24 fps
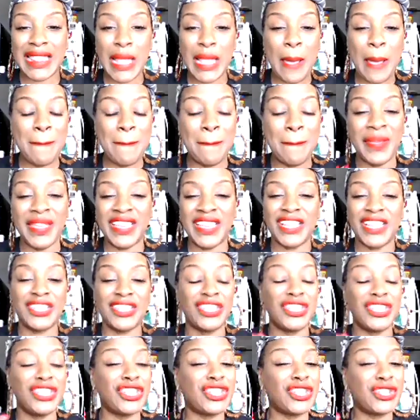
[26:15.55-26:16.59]
them being
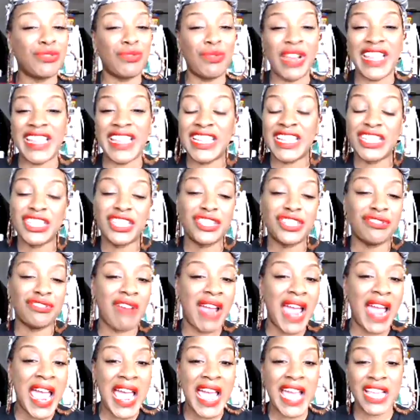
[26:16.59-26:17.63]
straight
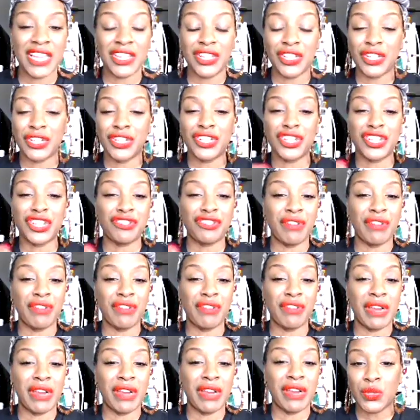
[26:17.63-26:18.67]
trash, straight
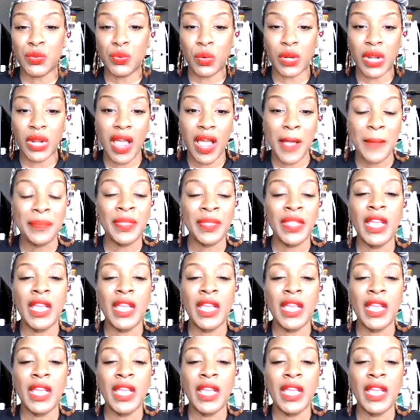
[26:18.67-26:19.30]
basura.